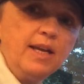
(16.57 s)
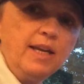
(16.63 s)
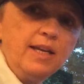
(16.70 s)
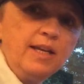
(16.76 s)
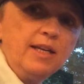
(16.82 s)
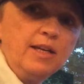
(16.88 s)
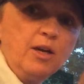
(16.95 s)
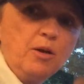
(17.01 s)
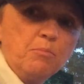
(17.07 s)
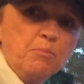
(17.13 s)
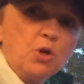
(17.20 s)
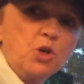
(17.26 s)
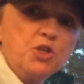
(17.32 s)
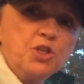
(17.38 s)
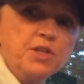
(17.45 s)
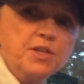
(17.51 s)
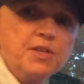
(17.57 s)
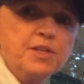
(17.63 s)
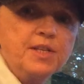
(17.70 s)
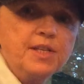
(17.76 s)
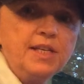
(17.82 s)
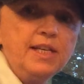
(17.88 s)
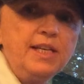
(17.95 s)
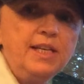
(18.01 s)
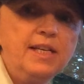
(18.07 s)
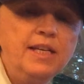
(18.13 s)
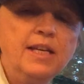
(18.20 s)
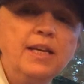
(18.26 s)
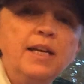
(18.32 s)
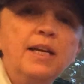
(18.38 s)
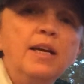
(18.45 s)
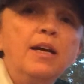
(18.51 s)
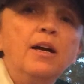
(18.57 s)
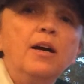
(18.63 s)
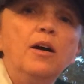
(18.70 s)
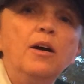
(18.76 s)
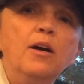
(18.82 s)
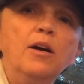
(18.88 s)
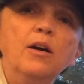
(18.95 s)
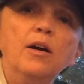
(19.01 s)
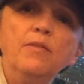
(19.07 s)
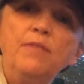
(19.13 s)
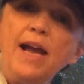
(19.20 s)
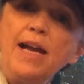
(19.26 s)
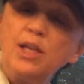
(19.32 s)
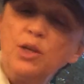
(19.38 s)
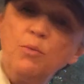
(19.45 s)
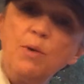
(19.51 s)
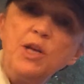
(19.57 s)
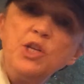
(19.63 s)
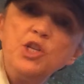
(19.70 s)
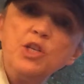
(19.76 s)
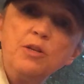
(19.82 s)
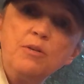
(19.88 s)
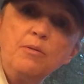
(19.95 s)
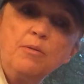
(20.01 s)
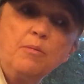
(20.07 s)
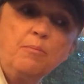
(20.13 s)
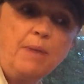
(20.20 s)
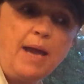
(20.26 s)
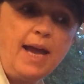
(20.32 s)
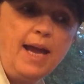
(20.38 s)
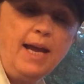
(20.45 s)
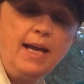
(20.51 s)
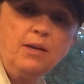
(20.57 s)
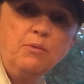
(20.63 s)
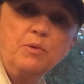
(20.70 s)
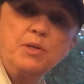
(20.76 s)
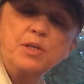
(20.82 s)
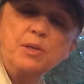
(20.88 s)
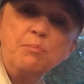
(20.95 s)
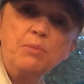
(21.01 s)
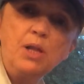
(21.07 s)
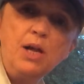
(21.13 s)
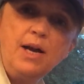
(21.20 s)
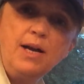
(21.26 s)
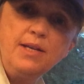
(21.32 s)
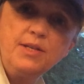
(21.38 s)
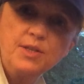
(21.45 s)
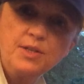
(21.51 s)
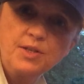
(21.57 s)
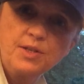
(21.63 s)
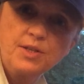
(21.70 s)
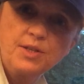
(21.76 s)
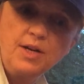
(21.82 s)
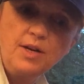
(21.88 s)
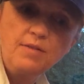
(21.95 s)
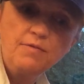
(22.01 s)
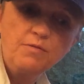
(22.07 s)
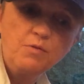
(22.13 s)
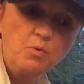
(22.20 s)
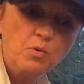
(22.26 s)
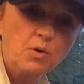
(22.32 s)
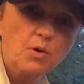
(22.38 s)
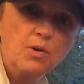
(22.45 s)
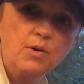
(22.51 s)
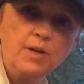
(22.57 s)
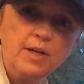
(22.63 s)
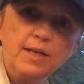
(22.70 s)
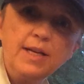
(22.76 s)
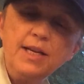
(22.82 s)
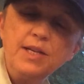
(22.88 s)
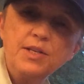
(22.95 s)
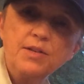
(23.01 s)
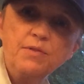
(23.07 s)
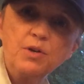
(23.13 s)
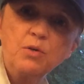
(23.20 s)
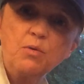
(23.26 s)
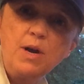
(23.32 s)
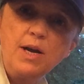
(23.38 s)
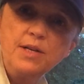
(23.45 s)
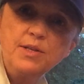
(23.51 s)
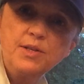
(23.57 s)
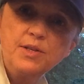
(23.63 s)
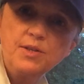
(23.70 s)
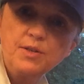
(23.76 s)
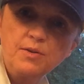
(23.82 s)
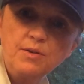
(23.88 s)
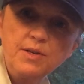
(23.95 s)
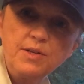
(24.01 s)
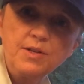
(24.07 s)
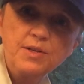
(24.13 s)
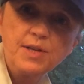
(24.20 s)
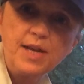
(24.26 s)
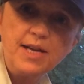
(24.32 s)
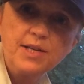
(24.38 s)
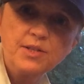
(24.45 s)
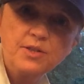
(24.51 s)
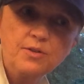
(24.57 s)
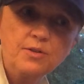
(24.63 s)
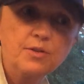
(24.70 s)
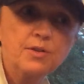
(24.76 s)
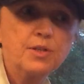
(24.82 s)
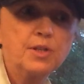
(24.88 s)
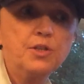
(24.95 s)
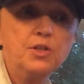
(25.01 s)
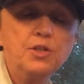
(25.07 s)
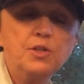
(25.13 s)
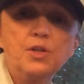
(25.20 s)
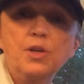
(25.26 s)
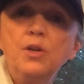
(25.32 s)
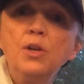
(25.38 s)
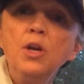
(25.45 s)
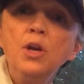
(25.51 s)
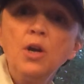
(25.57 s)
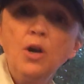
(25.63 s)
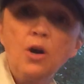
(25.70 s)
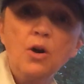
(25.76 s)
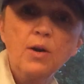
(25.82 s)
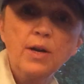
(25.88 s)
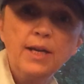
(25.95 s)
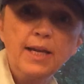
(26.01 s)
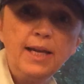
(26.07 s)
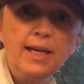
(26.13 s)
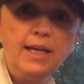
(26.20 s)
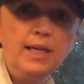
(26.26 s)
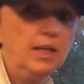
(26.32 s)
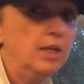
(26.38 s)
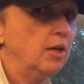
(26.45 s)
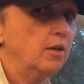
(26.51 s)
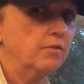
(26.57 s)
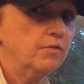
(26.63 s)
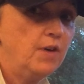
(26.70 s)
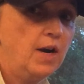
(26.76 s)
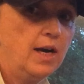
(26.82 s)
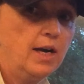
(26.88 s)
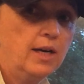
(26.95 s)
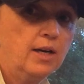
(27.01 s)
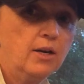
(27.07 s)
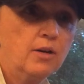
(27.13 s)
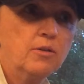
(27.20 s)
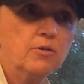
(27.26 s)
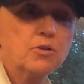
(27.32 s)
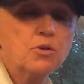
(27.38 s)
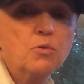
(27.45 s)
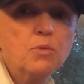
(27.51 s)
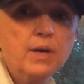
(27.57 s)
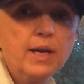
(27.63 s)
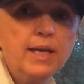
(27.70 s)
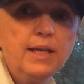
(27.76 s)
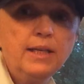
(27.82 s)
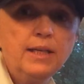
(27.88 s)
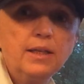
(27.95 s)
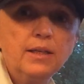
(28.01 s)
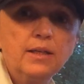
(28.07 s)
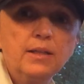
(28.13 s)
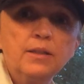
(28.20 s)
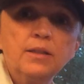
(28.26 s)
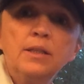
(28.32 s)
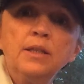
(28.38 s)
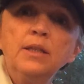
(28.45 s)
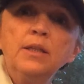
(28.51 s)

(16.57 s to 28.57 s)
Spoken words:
a emergency evacuation bag with supplies and stuff for in case of a crisis or a disaster, such as a hurricane, a fire, tornado.